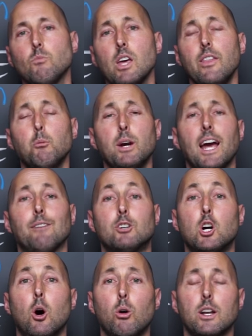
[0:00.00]
And then we have
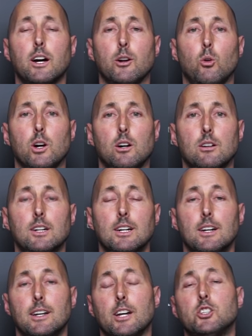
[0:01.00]
coconut oil.
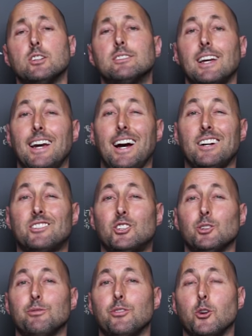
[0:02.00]
I should say
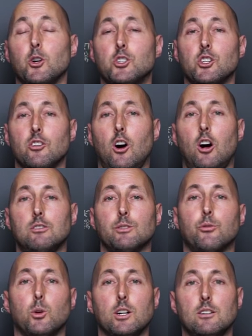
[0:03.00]
extra virgin
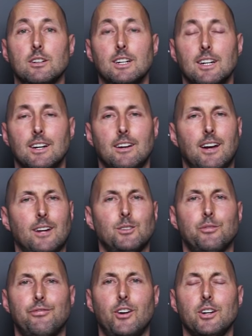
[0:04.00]
olive oil. Kind
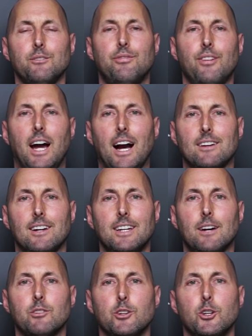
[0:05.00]
of a fun fact. I
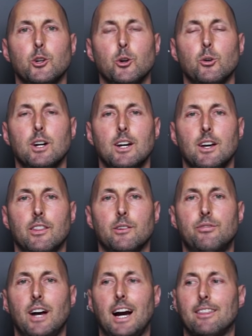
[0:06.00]
never knew
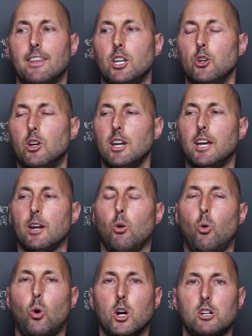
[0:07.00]
the fact that you can get
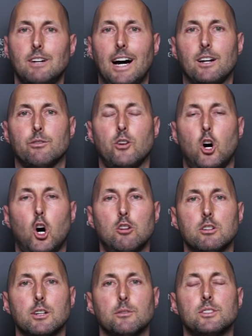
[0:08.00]
oil out of
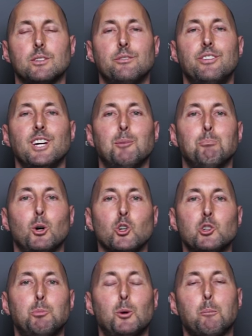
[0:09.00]
olives via
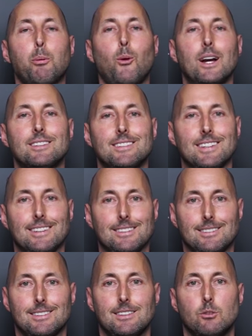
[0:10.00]
multiple
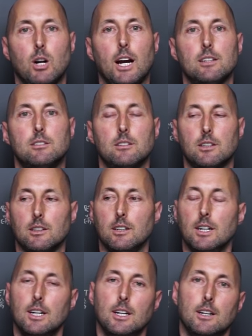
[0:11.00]
pressings, right? So you can
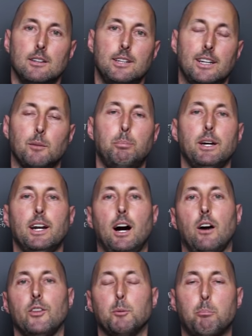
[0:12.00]
take the pit
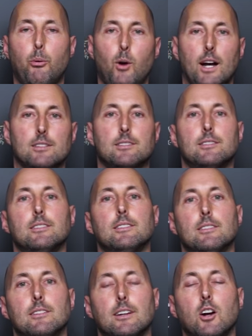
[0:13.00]
out, then press
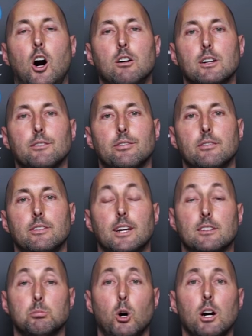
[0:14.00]
an olive, you
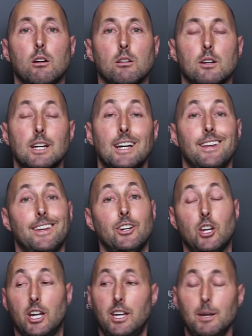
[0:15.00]
get some oil. Then
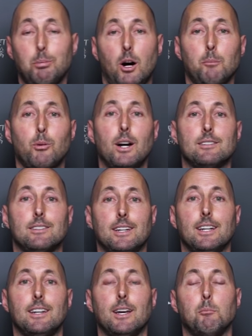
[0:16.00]
you can keep on
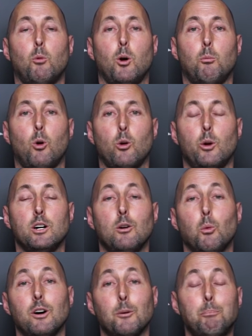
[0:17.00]
pressing it and get more and more
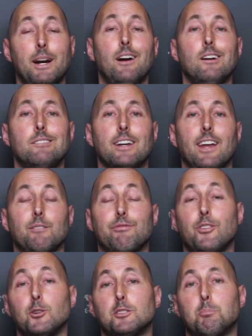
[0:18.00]
oil. Well, apparently that
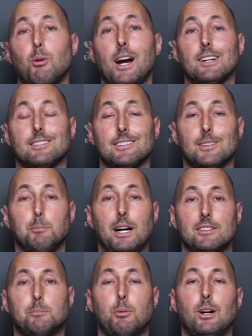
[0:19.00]
first press is the
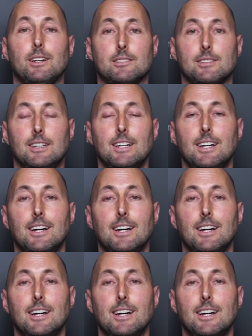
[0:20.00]
best press.